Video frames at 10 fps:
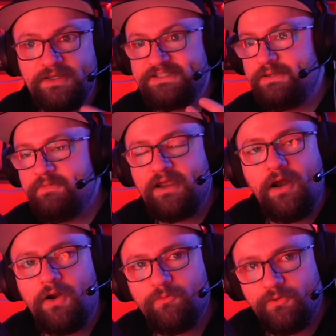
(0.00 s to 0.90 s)
Steam Deck
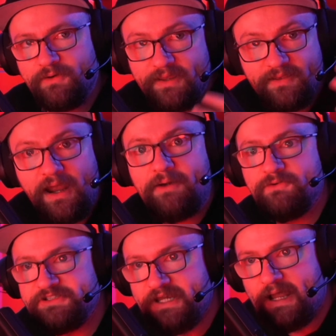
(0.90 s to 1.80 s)
hardware like the
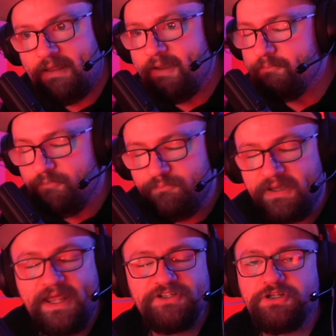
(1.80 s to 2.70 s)
ROG Ally and
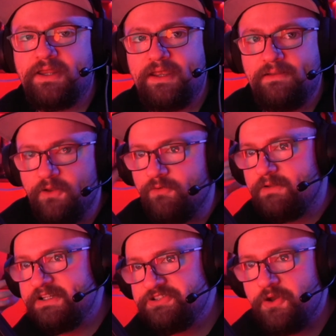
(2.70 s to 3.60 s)
potentially Lenovo
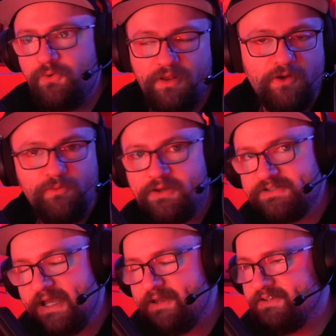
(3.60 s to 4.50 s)
Legion Go and other
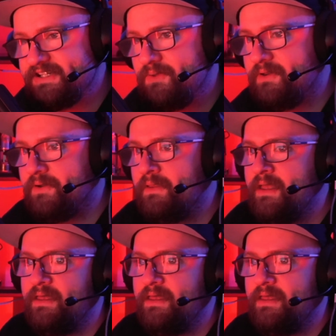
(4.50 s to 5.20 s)
Windows handhelds out there.